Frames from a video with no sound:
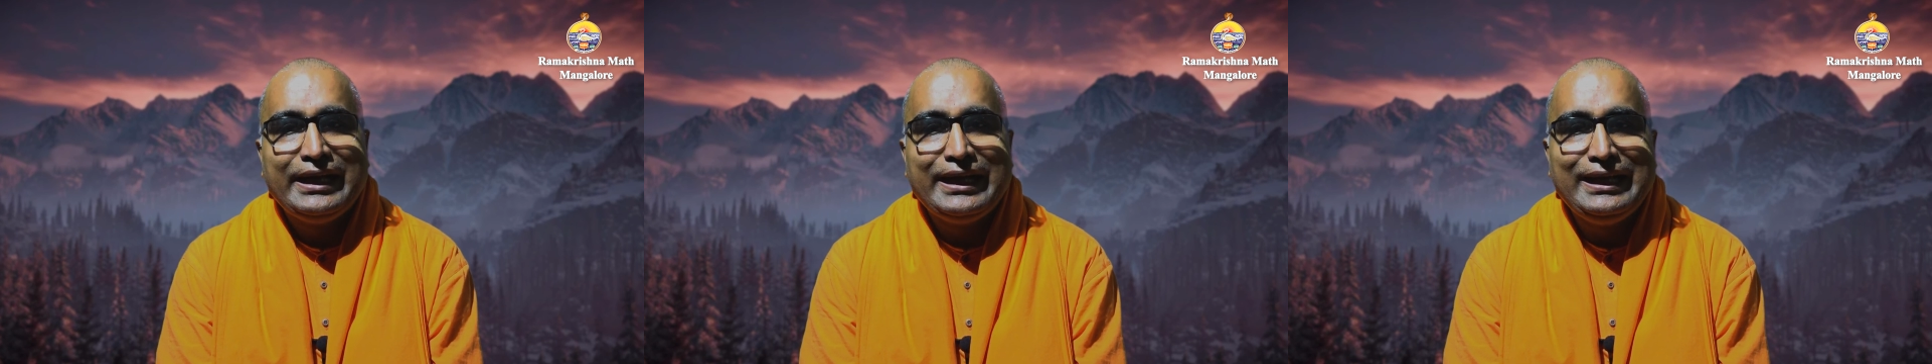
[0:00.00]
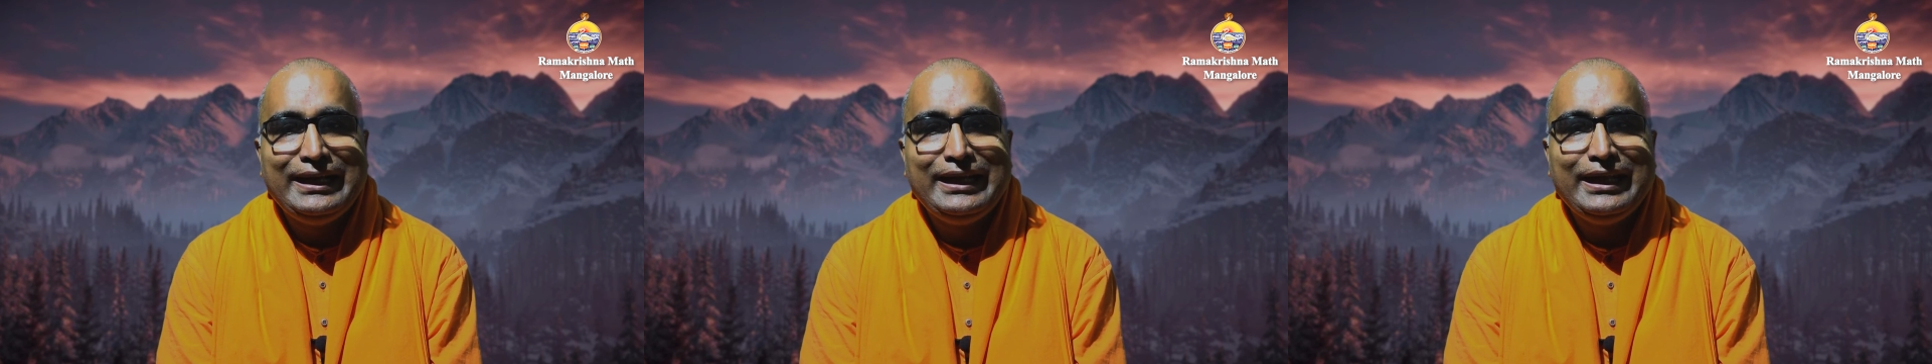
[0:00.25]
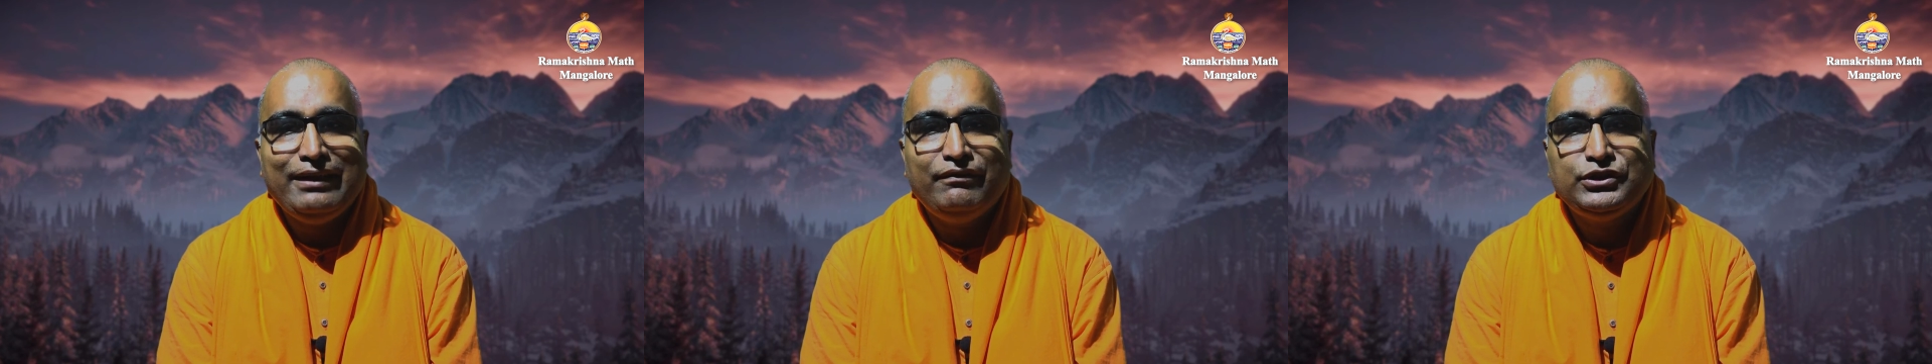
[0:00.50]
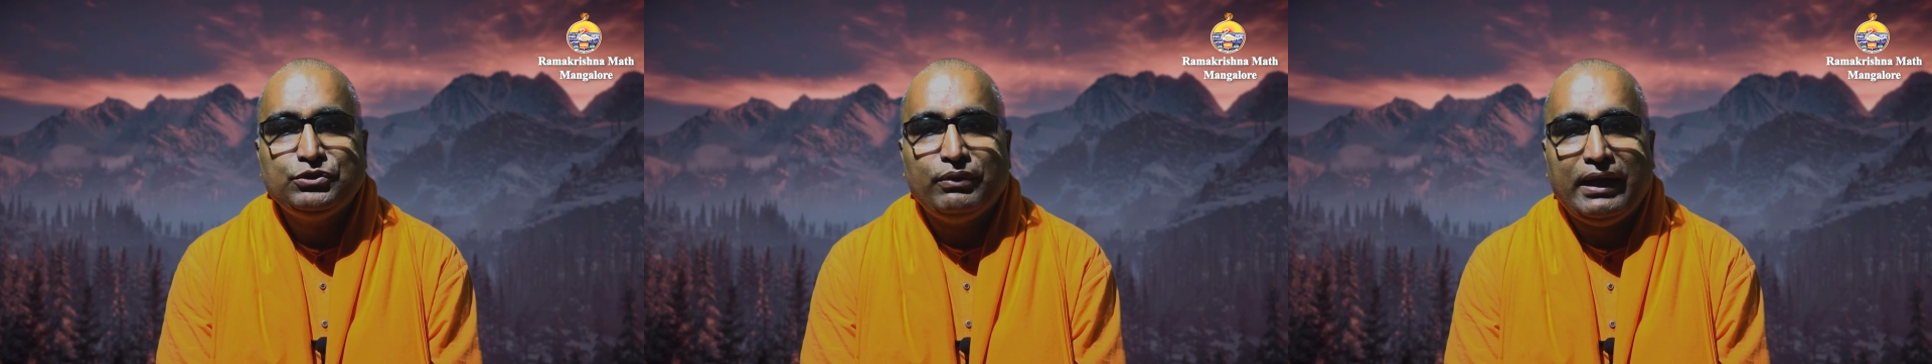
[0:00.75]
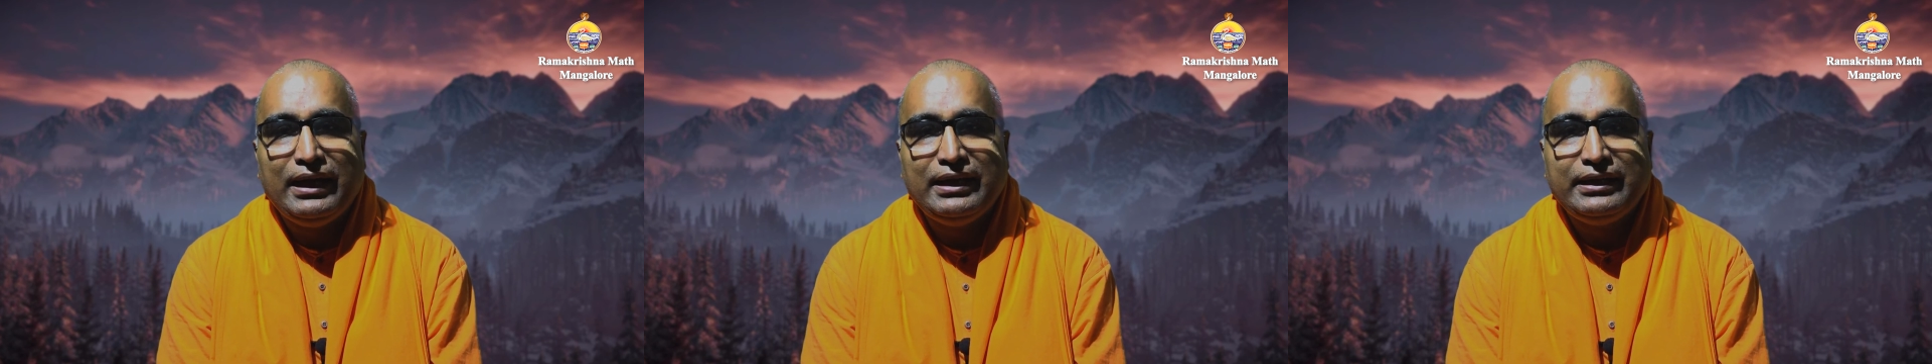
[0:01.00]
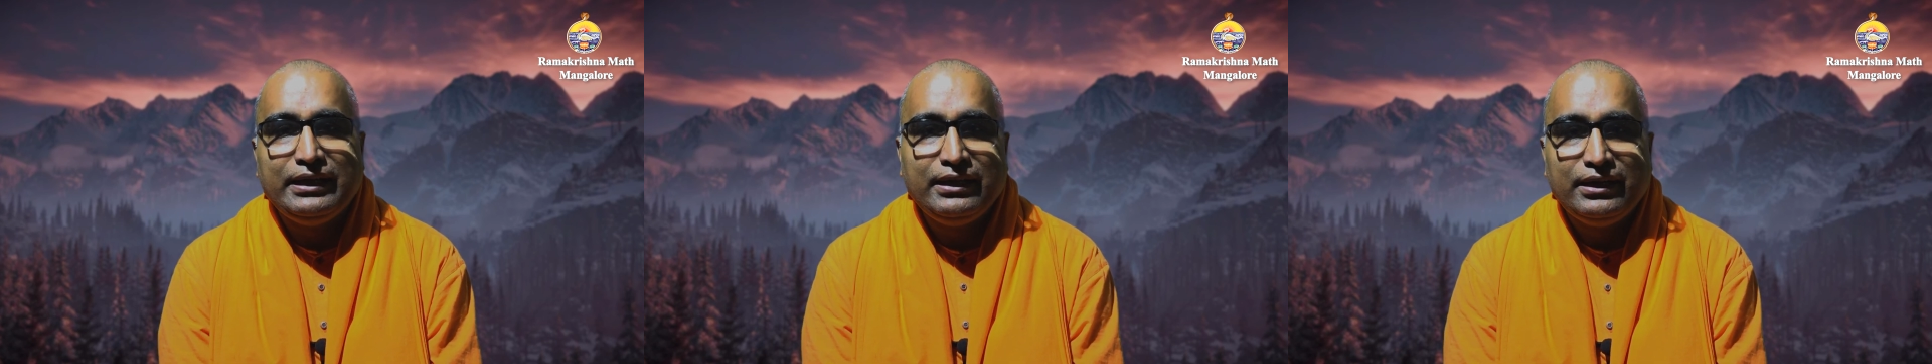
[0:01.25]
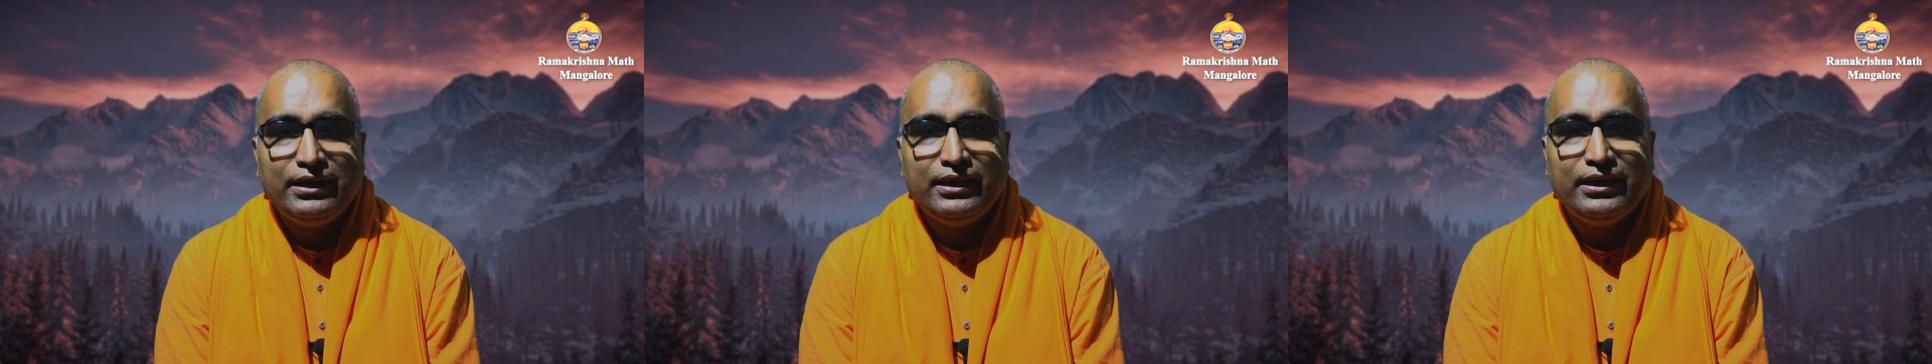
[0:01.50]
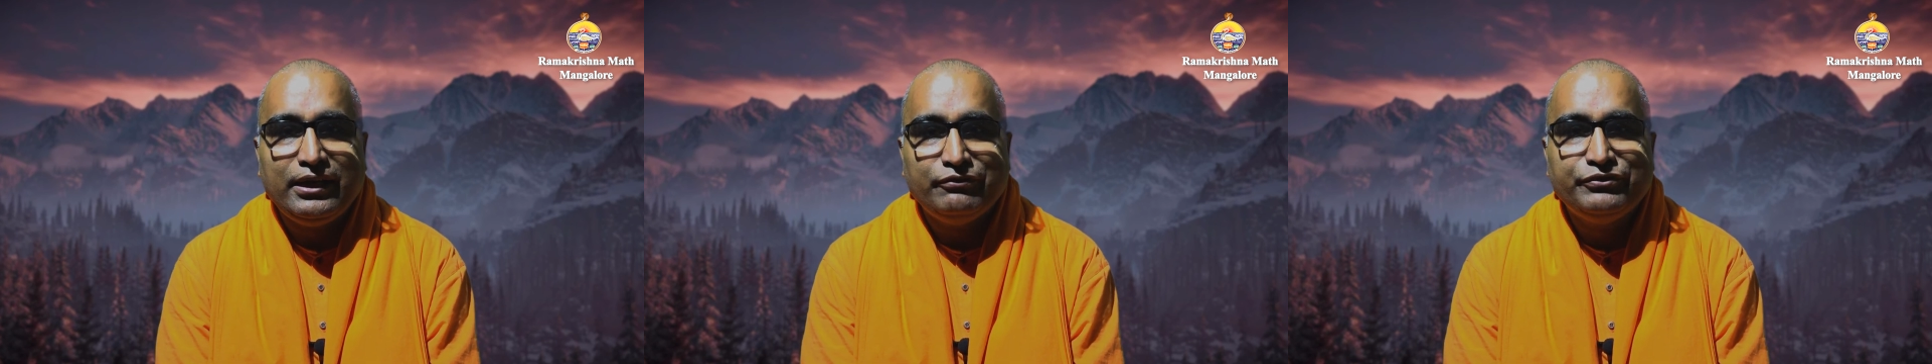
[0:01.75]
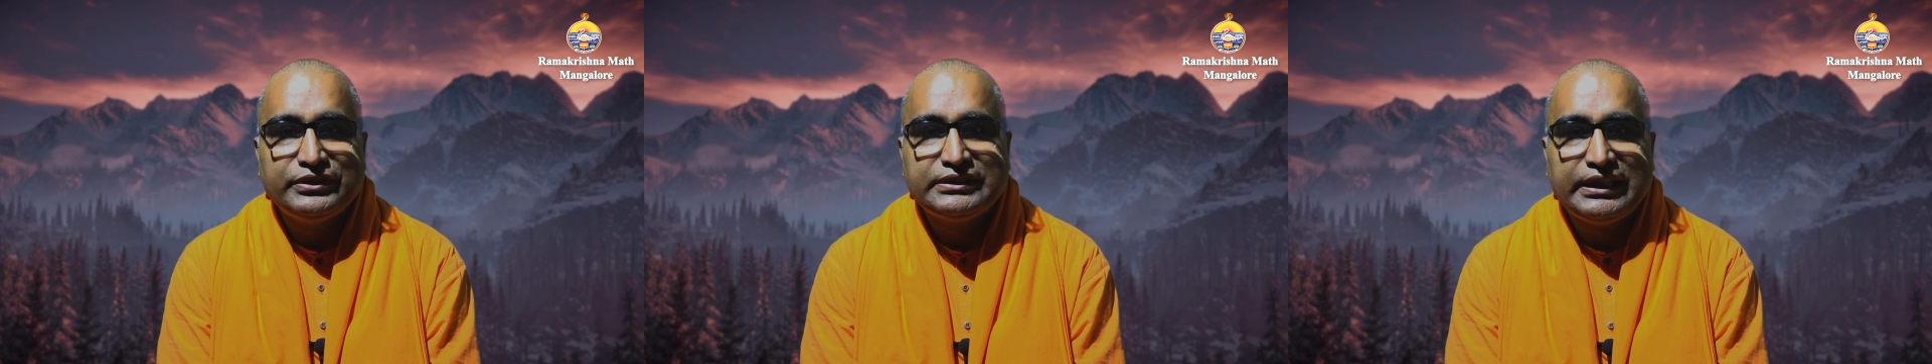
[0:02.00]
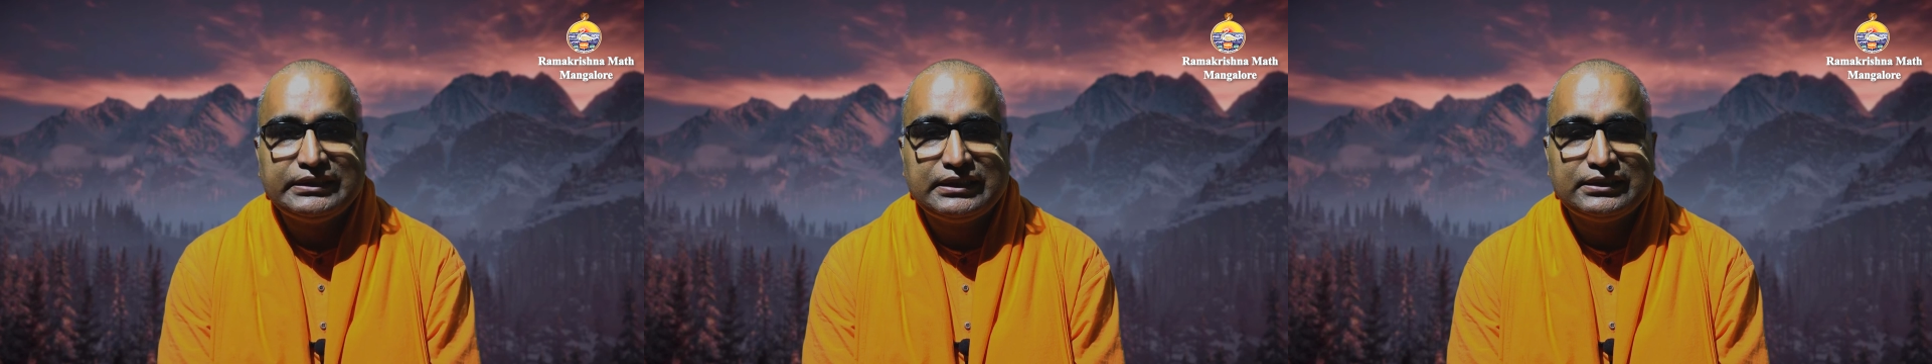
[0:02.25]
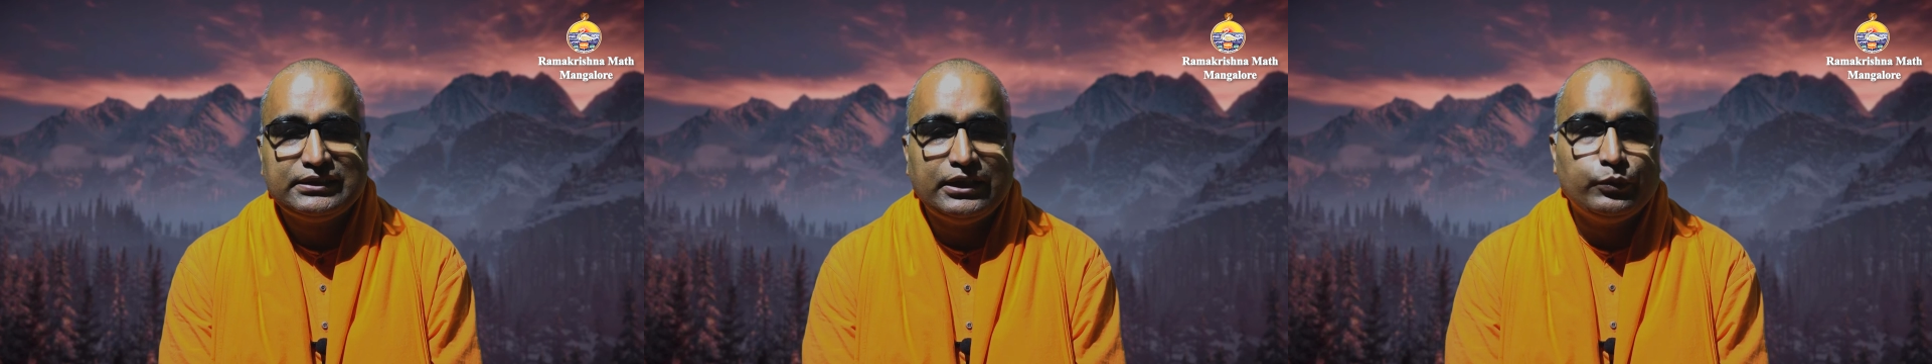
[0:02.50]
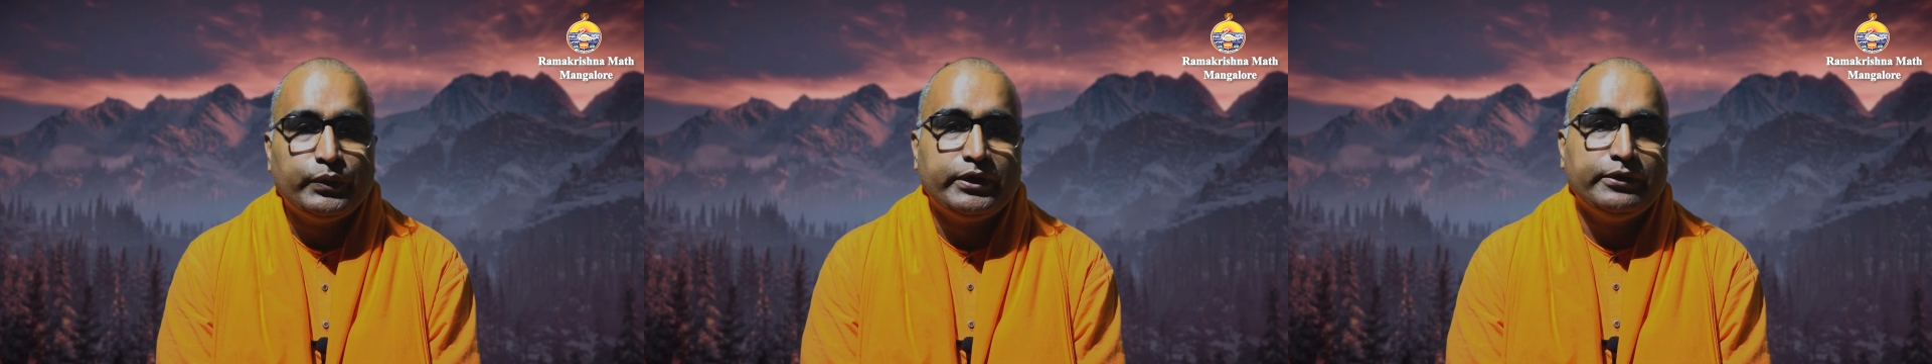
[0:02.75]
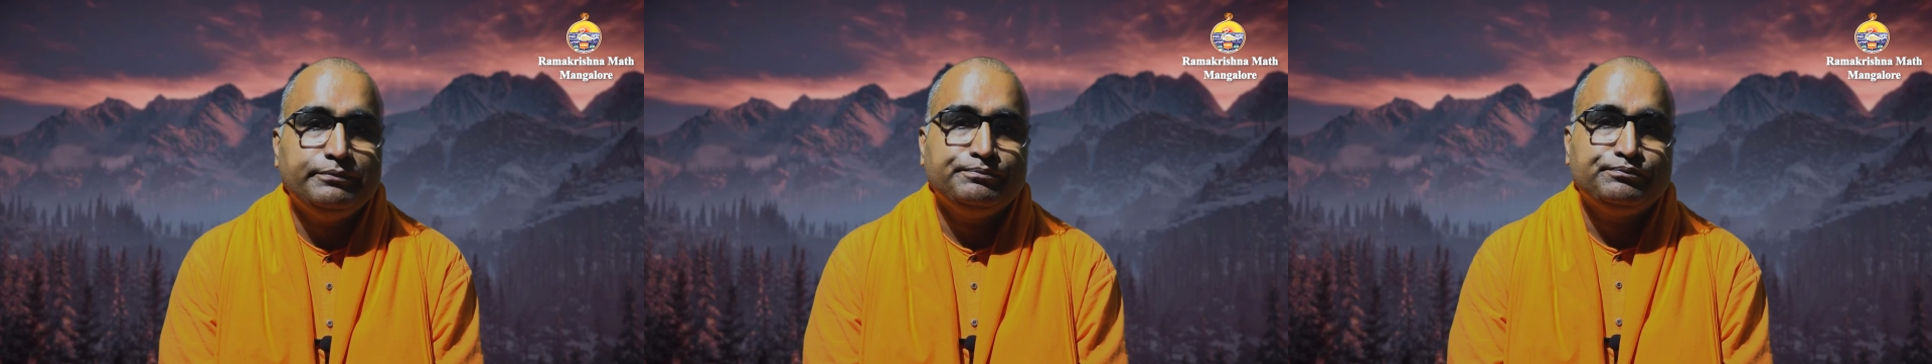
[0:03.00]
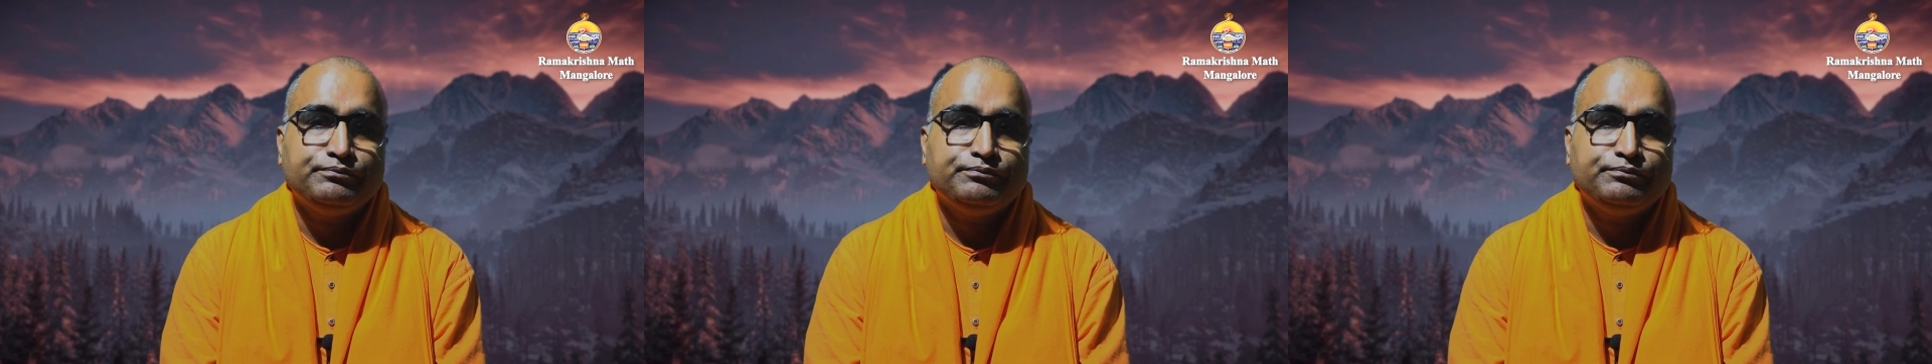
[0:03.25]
individuality. He emphasizes that word.